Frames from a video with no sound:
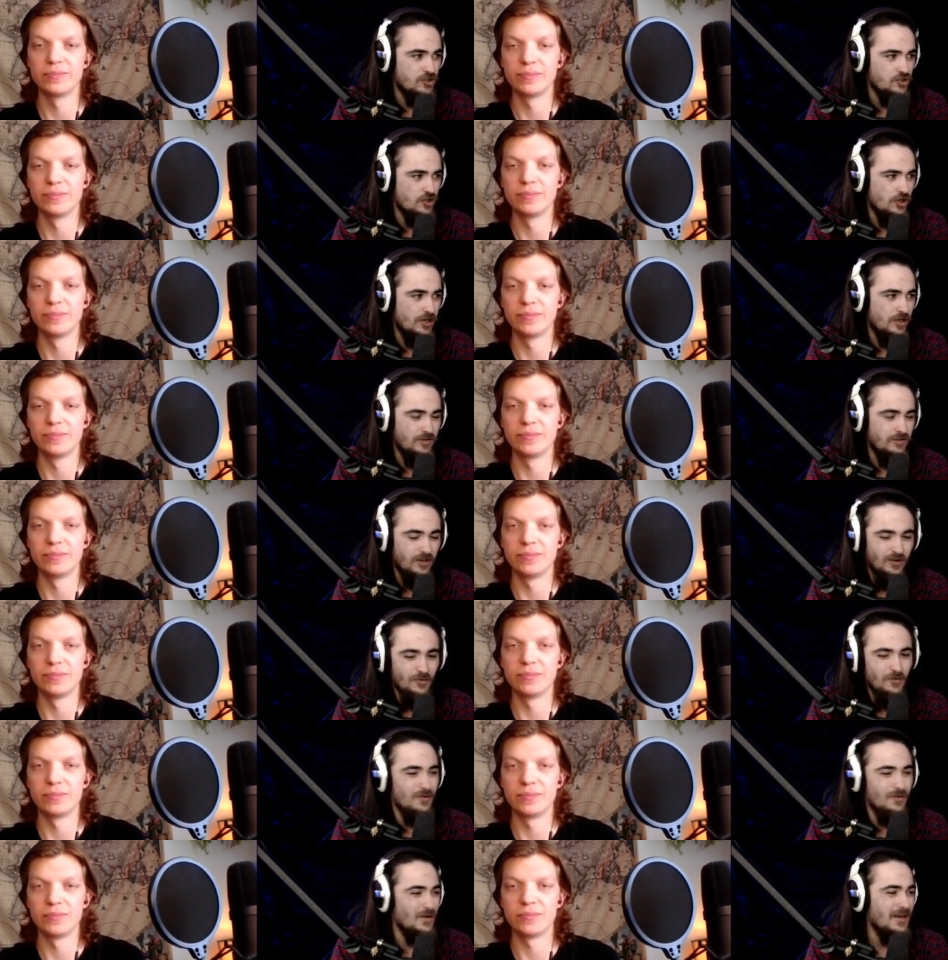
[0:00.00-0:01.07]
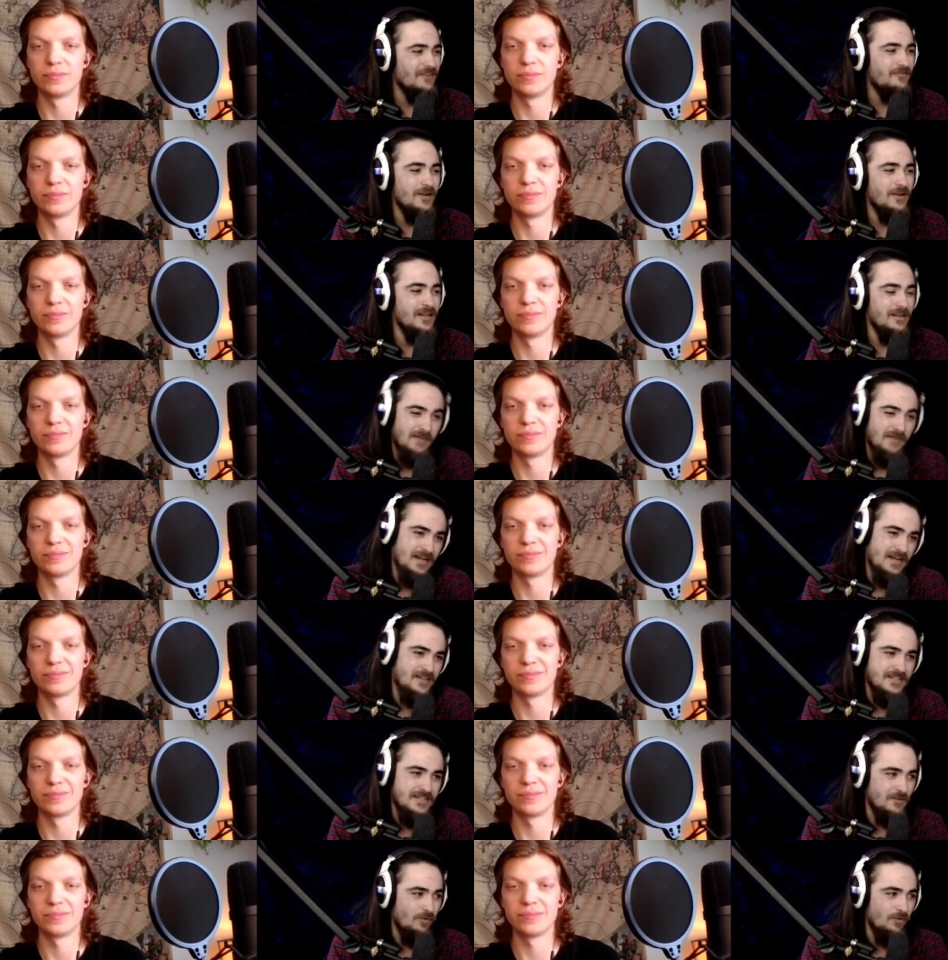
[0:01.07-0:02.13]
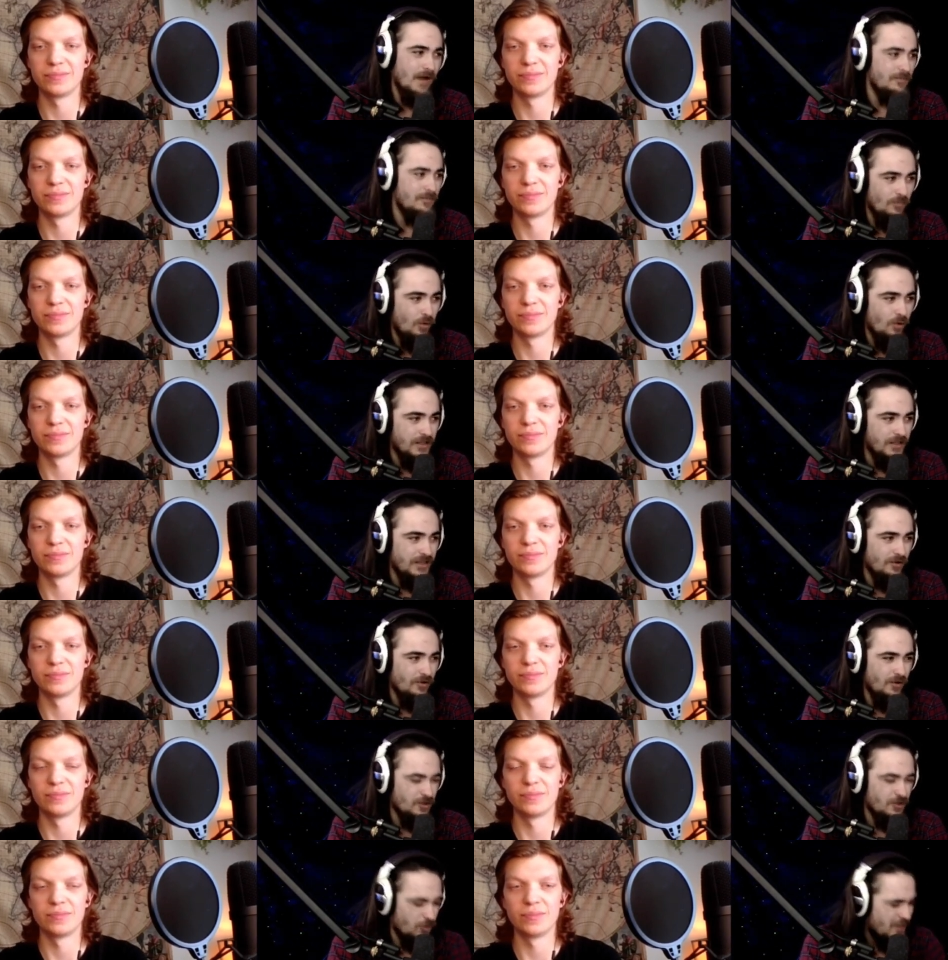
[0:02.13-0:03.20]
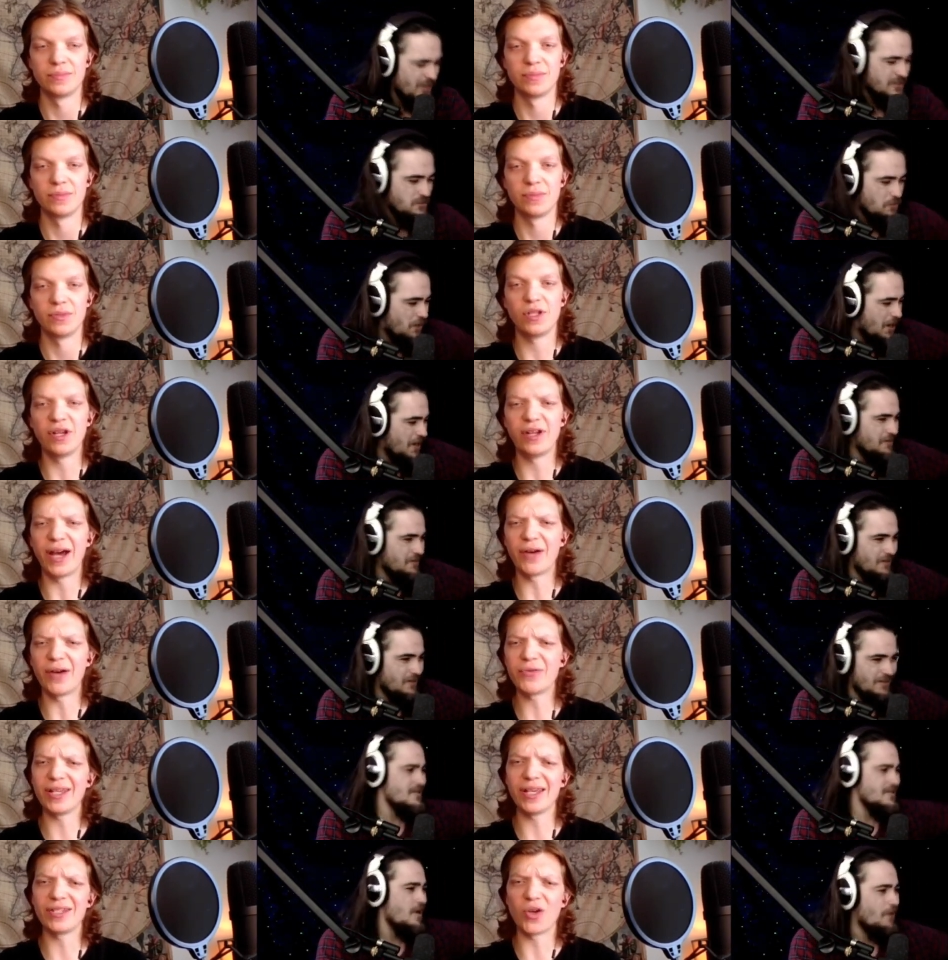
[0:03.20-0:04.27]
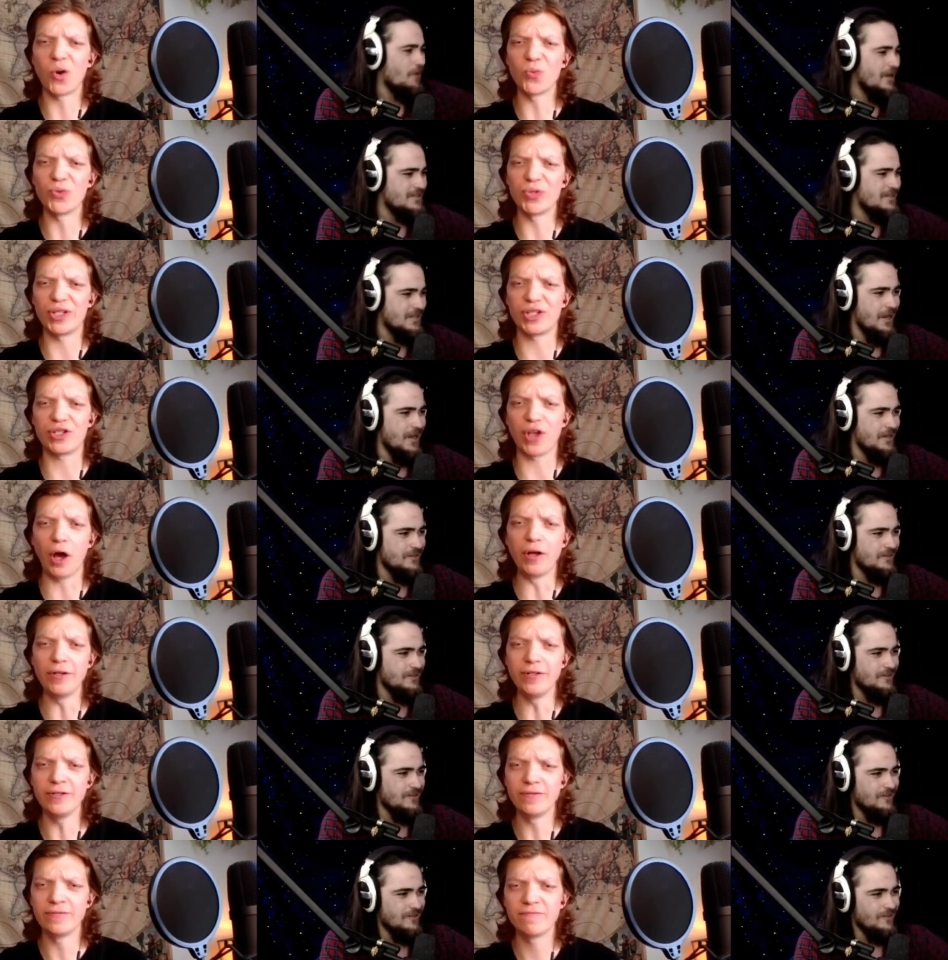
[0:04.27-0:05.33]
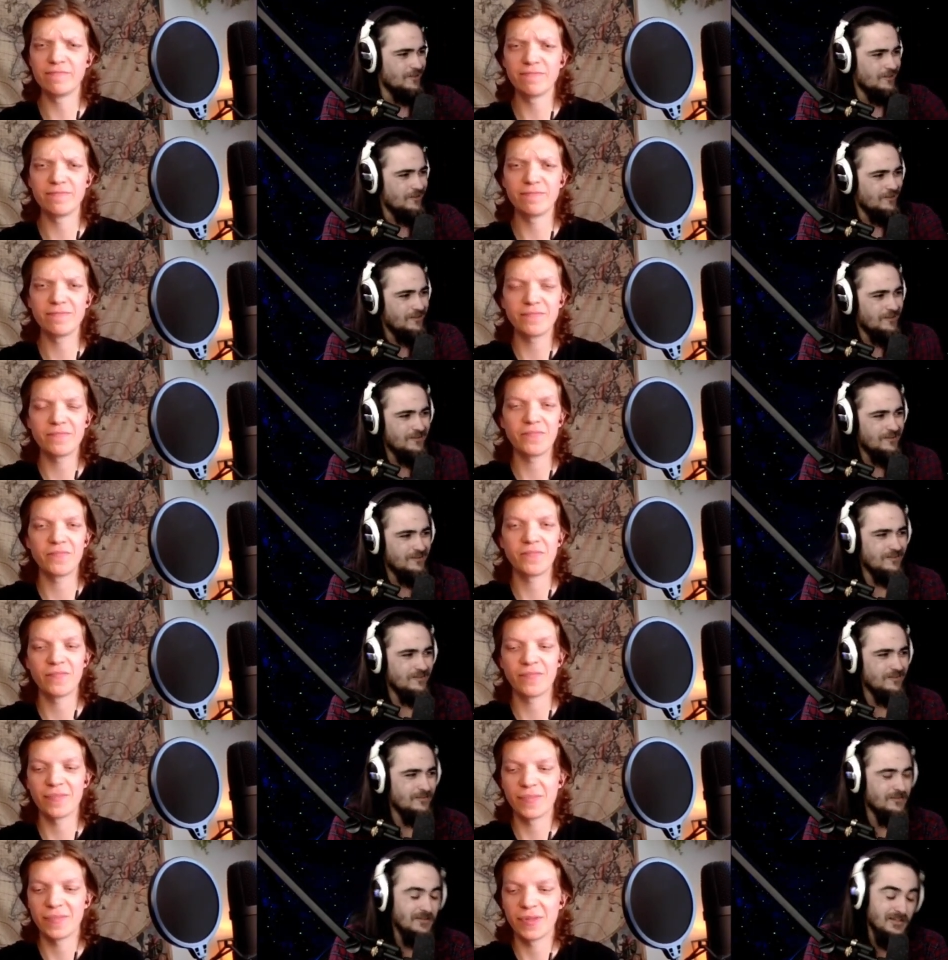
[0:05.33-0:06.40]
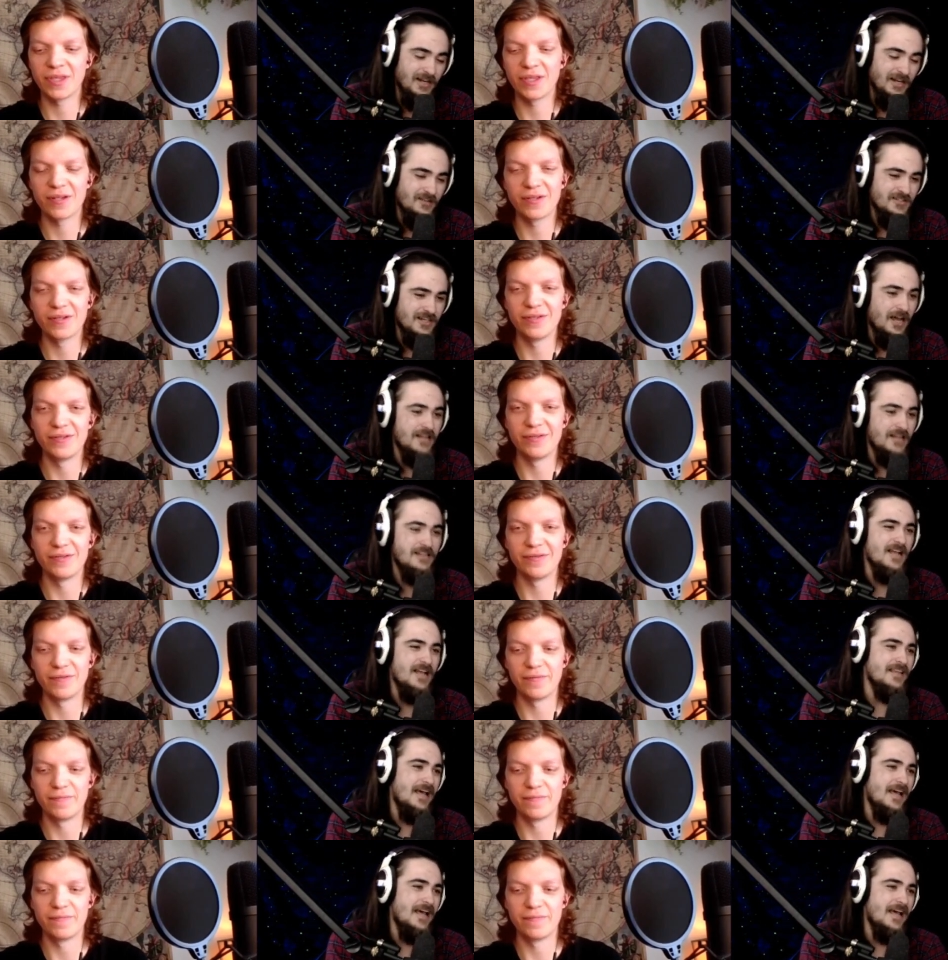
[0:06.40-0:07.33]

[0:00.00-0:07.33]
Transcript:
Speaker 1: say, you know, what if one? I can see Rob one day going, Chris, what? Uh, that's not what I said. Son. Well, denouncing not not